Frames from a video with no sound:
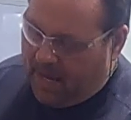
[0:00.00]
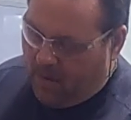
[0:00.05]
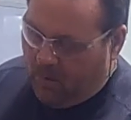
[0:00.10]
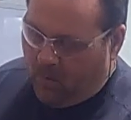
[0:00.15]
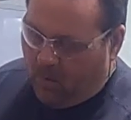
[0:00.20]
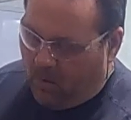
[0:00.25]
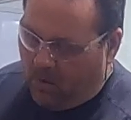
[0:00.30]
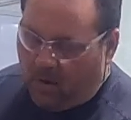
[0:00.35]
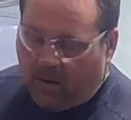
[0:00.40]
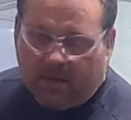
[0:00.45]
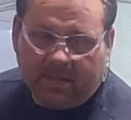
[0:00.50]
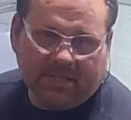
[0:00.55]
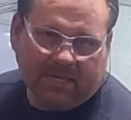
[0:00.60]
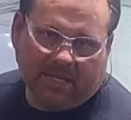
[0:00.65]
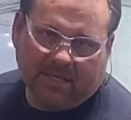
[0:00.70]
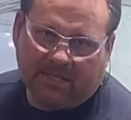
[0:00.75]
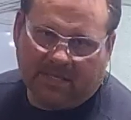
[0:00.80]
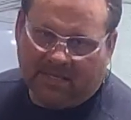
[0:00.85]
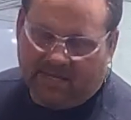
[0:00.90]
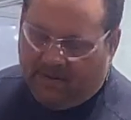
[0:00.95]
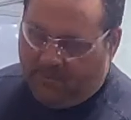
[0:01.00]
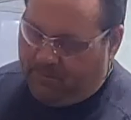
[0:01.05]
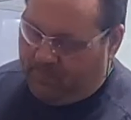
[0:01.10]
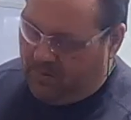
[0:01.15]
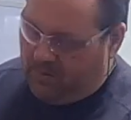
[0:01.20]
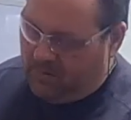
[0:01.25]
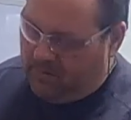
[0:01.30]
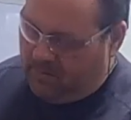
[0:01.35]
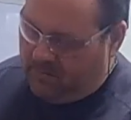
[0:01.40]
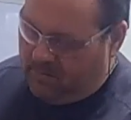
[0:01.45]
it works, it's
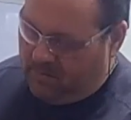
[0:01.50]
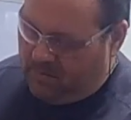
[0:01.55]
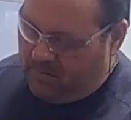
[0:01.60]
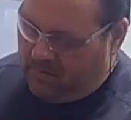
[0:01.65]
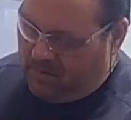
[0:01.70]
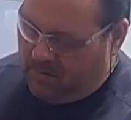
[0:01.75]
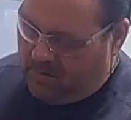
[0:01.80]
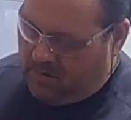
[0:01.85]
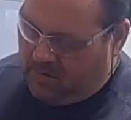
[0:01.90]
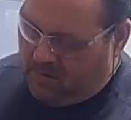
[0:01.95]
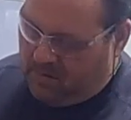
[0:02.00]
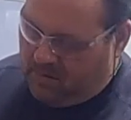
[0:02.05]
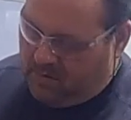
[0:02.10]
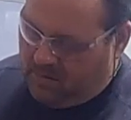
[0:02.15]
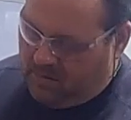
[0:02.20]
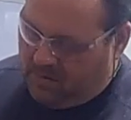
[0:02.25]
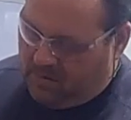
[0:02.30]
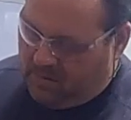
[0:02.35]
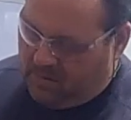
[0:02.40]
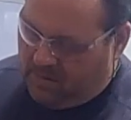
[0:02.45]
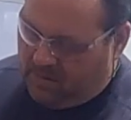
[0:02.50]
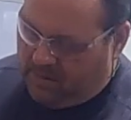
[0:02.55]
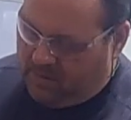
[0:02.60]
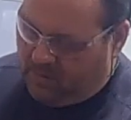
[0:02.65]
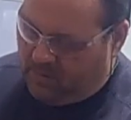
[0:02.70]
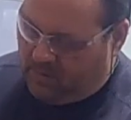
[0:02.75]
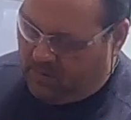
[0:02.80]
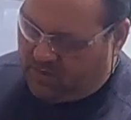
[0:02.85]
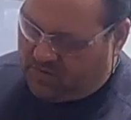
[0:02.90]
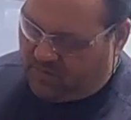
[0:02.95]
simple,
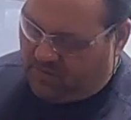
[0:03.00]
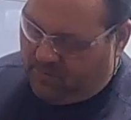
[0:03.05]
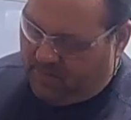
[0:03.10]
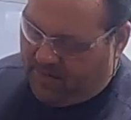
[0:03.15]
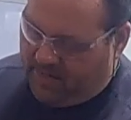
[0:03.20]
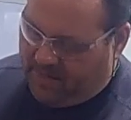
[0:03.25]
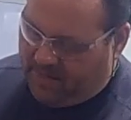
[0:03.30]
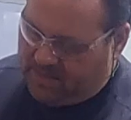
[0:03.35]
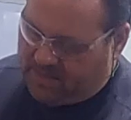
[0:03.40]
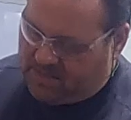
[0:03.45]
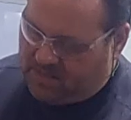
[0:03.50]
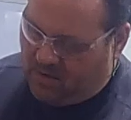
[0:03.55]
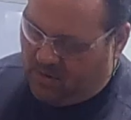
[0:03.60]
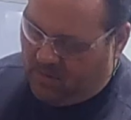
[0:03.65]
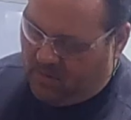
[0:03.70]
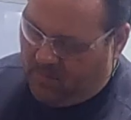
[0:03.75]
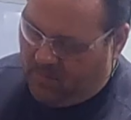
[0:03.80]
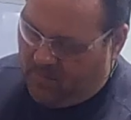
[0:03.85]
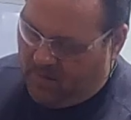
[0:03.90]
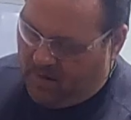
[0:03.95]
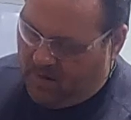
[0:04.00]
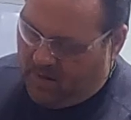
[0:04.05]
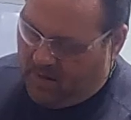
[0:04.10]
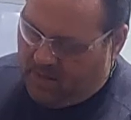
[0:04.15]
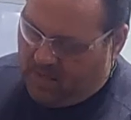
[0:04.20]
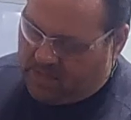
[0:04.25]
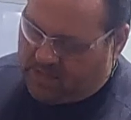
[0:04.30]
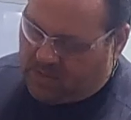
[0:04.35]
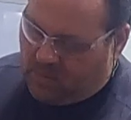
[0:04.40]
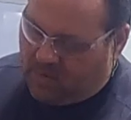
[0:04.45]
and it works for me. And so
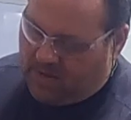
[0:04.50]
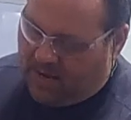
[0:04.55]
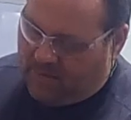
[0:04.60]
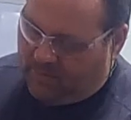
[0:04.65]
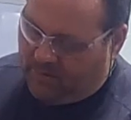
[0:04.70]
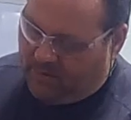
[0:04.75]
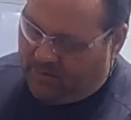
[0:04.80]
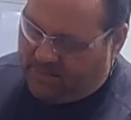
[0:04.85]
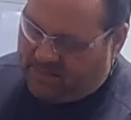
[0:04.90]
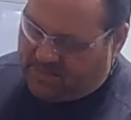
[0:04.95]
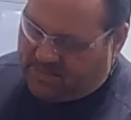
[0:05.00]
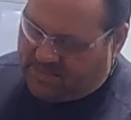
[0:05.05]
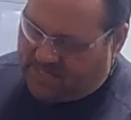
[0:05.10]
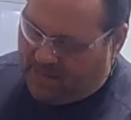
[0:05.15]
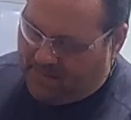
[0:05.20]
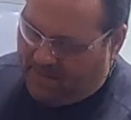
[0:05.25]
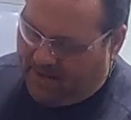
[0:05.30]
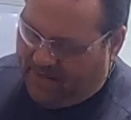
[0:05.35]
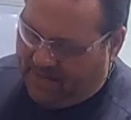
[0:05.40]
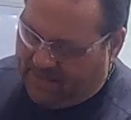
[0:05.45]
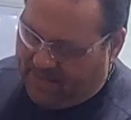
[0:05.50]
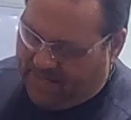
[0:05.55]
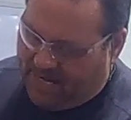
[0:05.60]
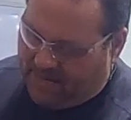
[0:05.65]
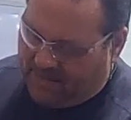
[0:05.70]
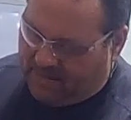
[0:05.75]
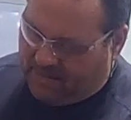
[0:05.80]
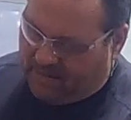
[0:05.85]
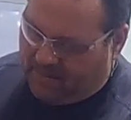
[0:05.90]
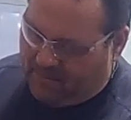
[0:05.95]
what I'm doing is I'm heating
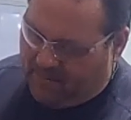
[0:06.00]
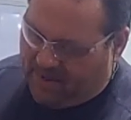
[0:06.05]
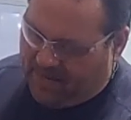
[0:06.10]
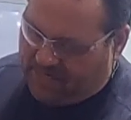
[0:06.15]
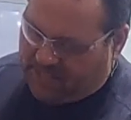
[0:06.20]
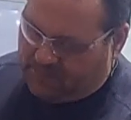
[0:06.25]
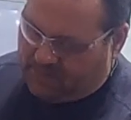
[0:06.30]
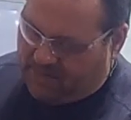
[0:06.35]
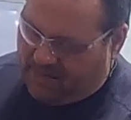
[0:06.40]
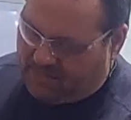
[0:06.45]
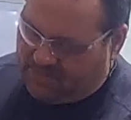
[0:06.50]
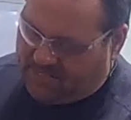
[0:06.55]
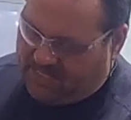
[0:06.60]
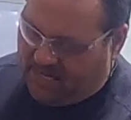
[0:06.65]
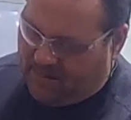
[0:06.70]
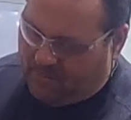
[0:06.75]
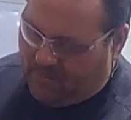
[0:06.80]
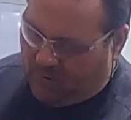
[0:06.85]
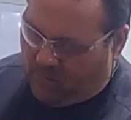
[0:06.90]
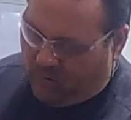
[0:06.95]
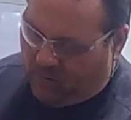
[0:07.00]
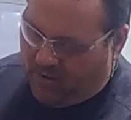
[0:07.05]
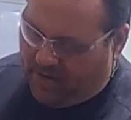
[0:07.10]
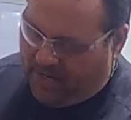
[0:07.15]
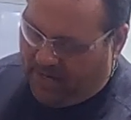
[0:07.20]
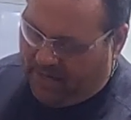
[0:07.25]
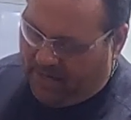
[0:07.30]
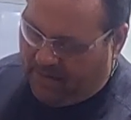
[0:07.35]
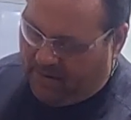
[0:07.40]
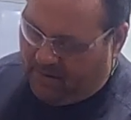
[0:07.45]
down at the base, but I'm seeing my
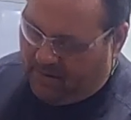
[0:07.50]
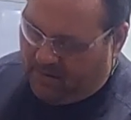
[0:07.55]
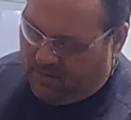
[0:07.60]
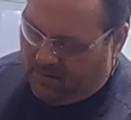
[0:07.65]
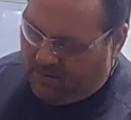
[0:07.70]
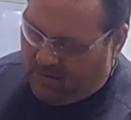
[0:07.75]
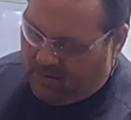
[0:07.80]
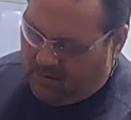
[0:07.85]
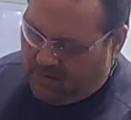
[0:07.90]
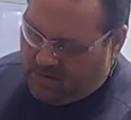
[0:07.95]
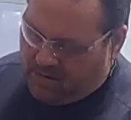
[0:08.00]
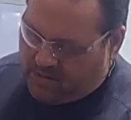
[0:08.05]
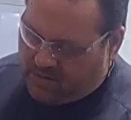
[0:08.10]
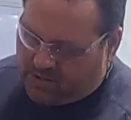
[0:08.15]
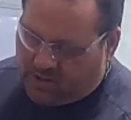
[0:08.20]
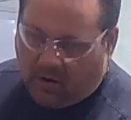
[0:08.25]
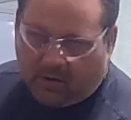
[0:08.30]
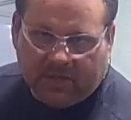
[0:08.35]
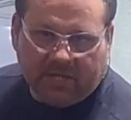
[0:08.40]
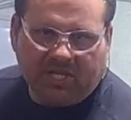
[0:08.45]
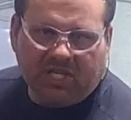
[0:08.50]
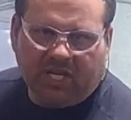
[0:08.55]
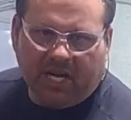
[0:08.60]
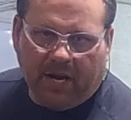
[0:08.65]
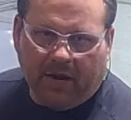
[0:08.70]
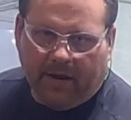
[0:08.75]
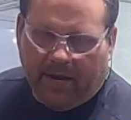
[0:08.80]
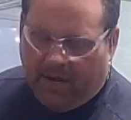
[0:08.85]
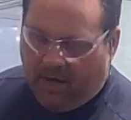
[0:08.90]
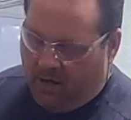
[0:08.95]
ring start to
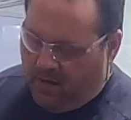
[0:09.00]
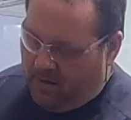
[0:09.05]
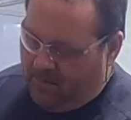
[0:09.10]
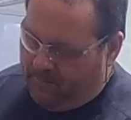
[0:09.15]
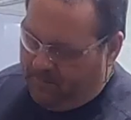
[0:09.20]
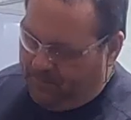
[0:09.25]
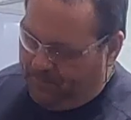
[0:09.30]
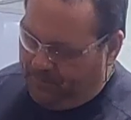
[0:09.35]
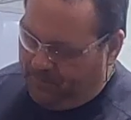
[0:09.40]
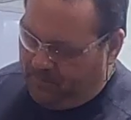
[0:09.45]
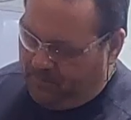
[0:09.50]
cherry up.